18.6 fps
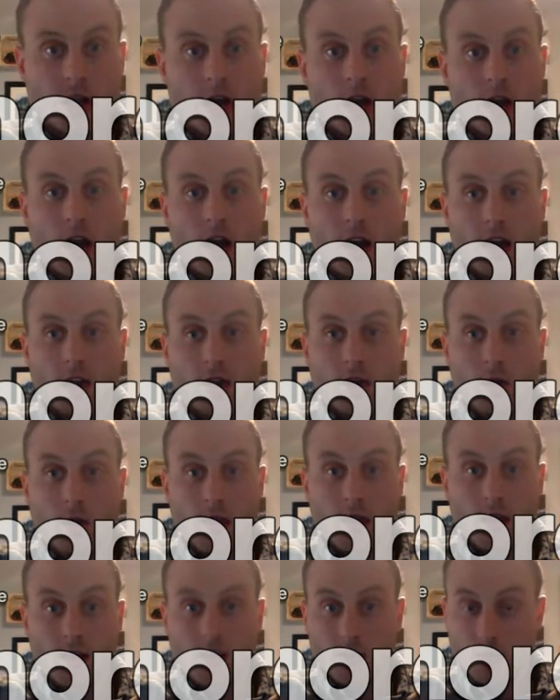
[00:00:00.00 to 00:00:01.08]
I
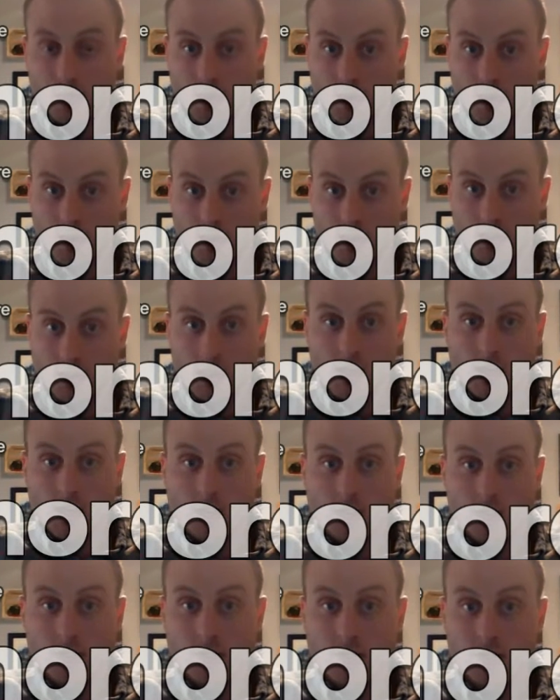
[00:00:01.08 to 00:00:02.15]
located the part, and I
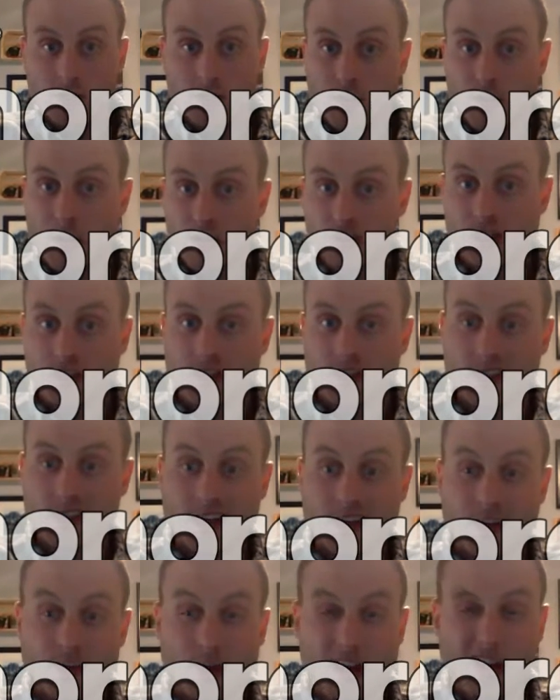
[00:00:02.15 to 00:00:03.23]
did 2 inspections in
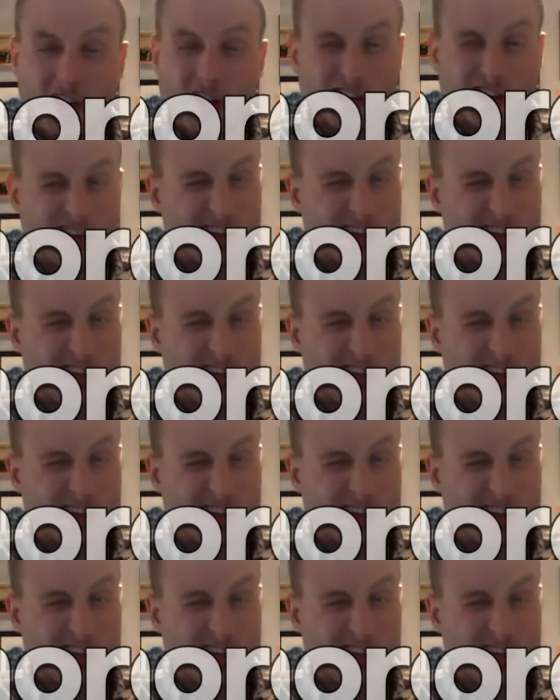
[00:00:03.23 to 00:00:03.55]
about